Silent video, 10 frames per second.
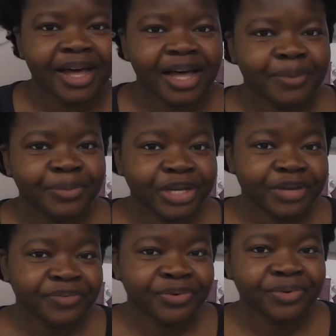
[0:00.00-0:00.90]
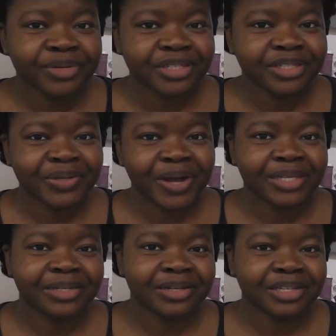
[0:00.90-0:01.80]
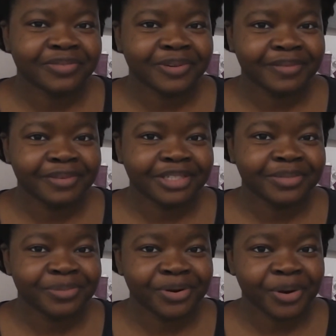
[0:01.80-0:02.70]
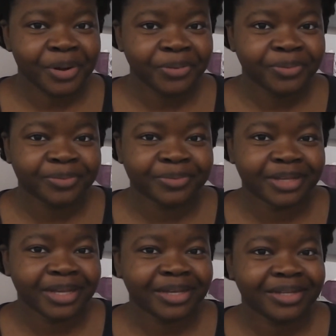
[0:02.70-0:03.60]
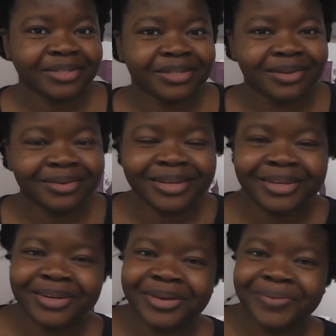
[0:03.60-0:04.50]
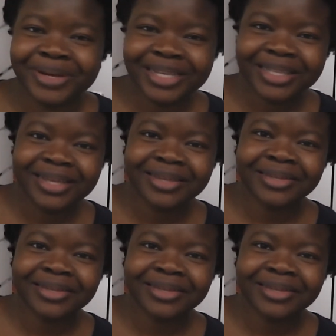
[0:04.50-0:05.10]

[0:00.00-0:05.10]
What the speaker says: I'm looking forward to trying the last flavour tomorrow, and I'll let you know what I think.